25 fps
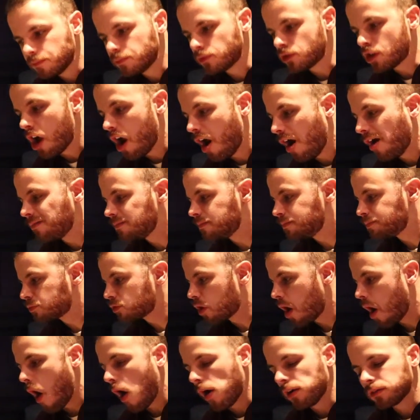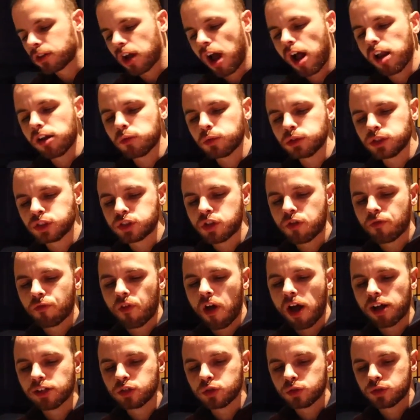No, kind of wish the
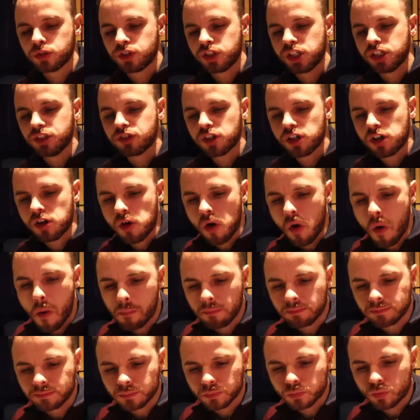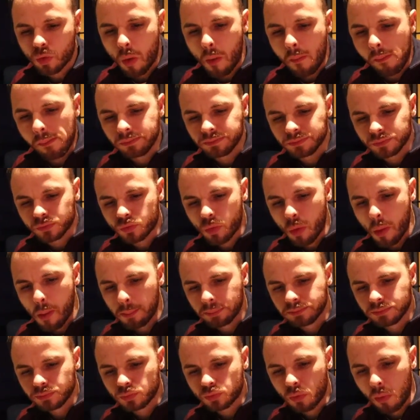fries were seasoned.
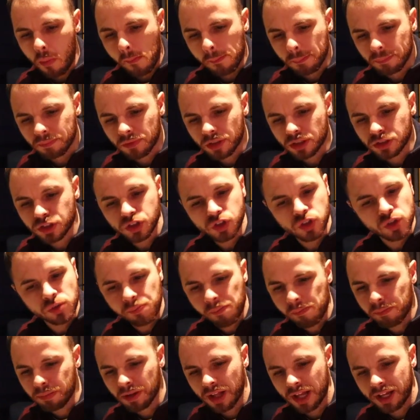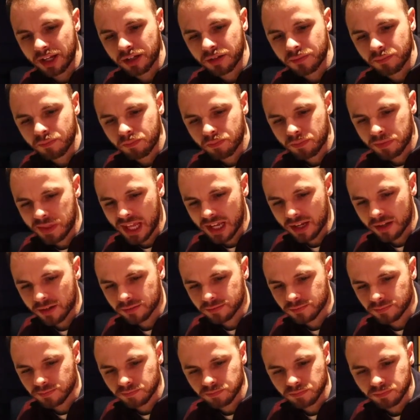They're just plain thick
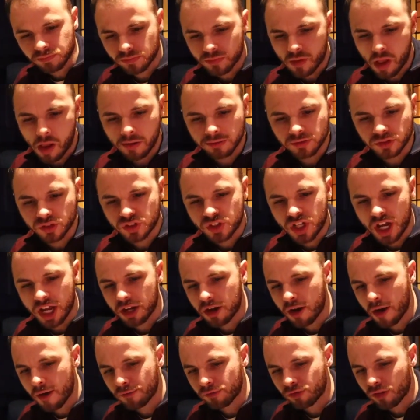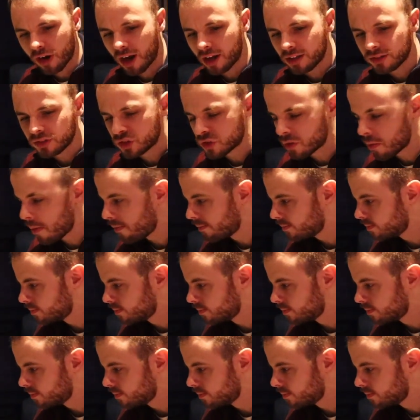steak cut fries. They're good.